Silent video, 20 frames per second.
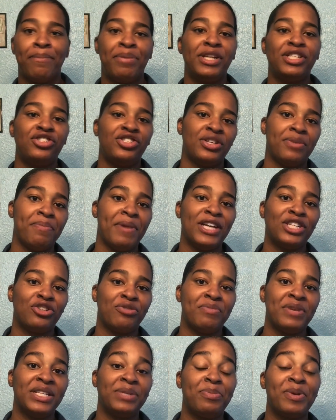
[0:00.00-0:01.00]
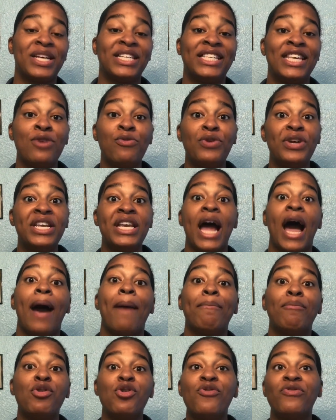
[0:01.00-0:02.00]
pictures and measurements, because he would
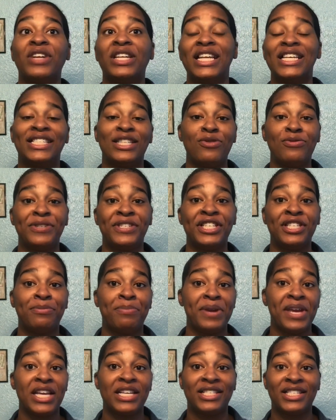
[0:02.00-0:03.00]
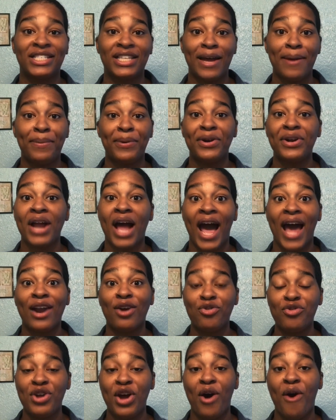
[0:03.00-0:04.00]
not move unless he was just being stubborn. I
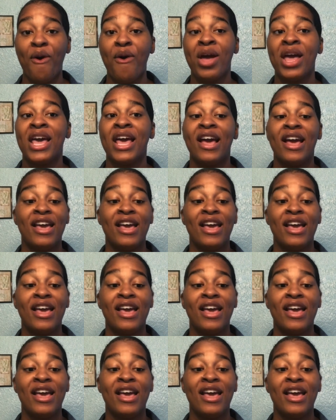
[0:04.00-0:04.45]
don't know.